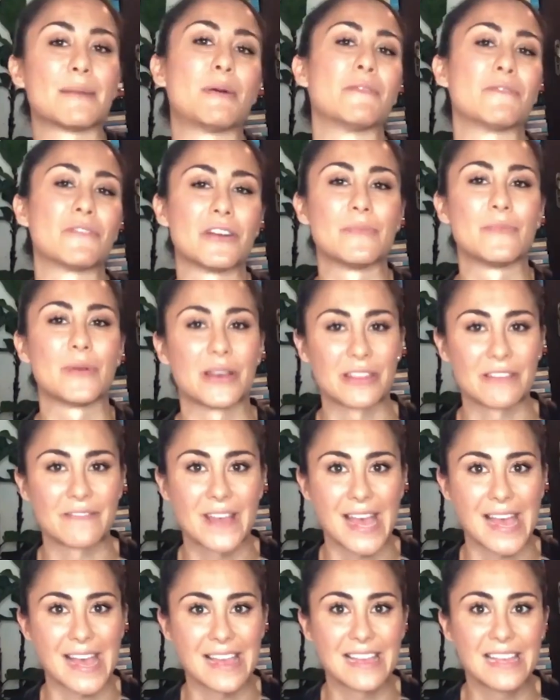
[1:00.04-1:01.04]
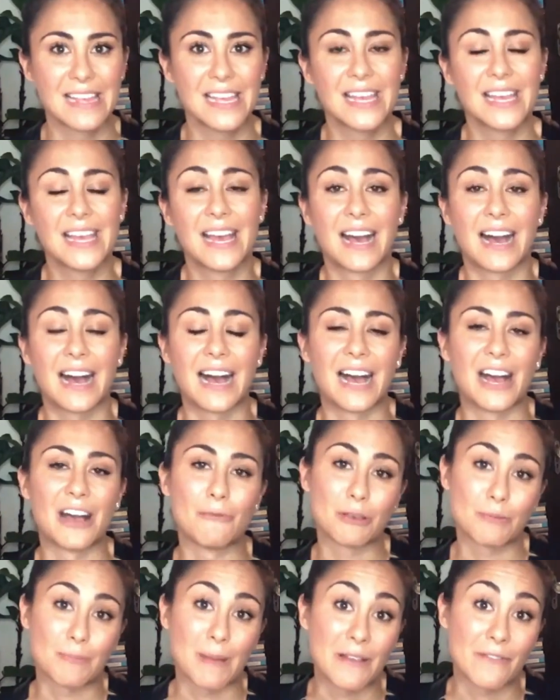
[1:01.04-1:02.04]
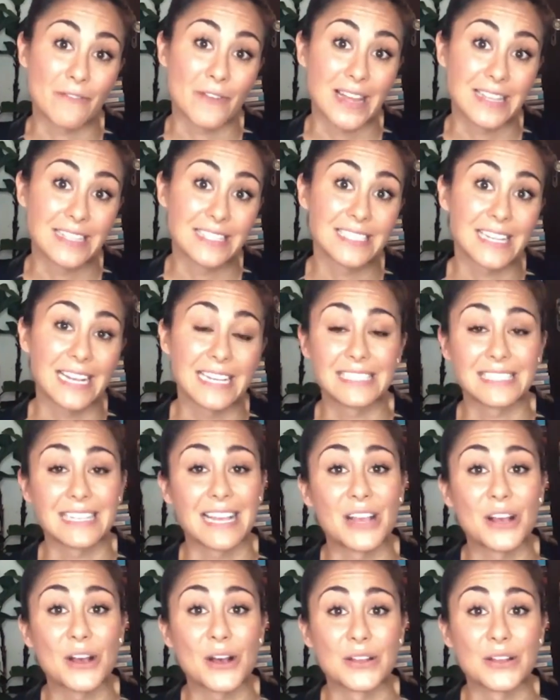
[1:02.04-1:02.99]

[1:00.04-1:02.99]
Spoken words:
come up for a breath of air. With my friends, I stay in